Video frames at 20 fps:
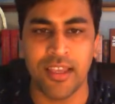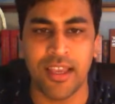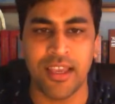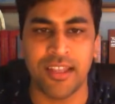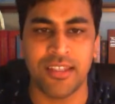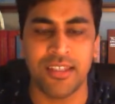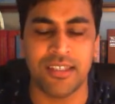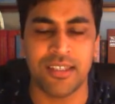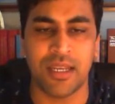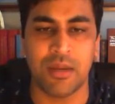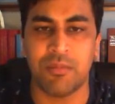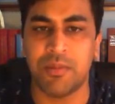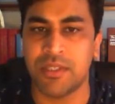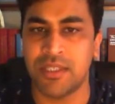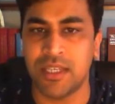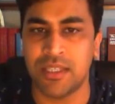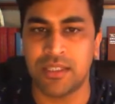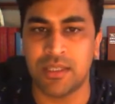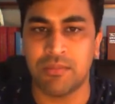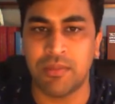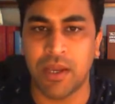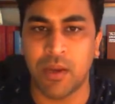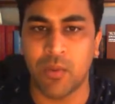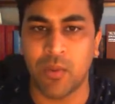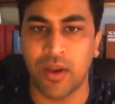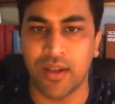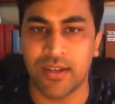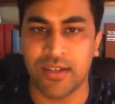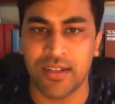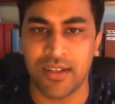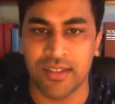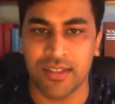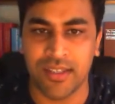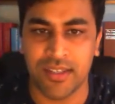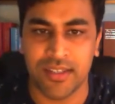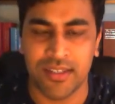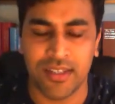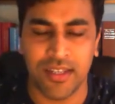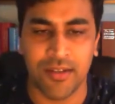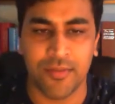gate is represented by one
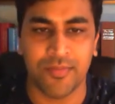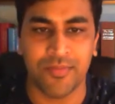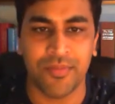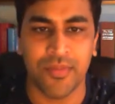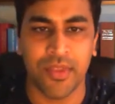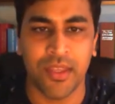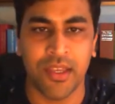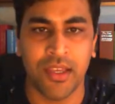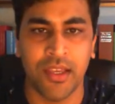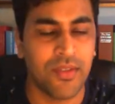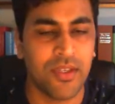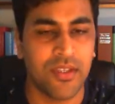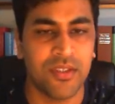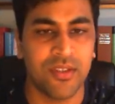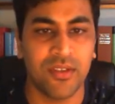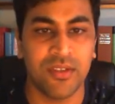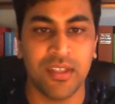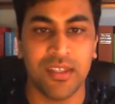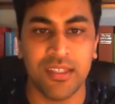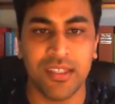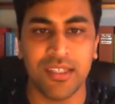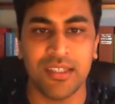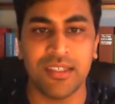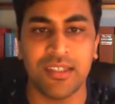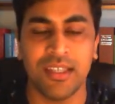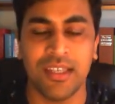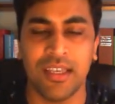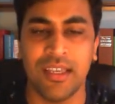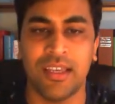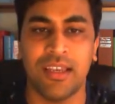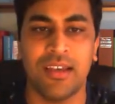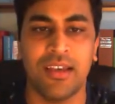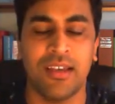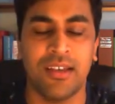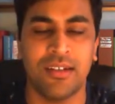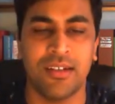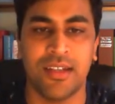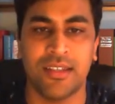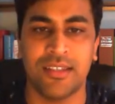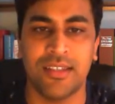transistor. So this is the
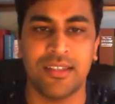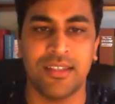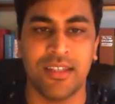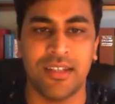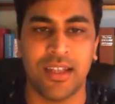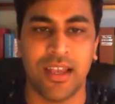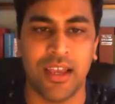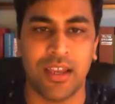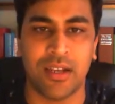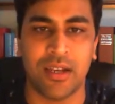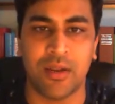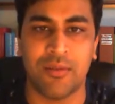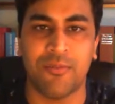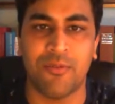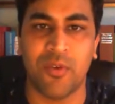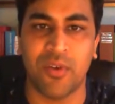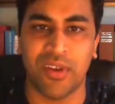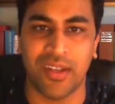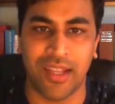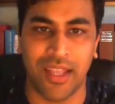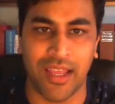transistor diagram for an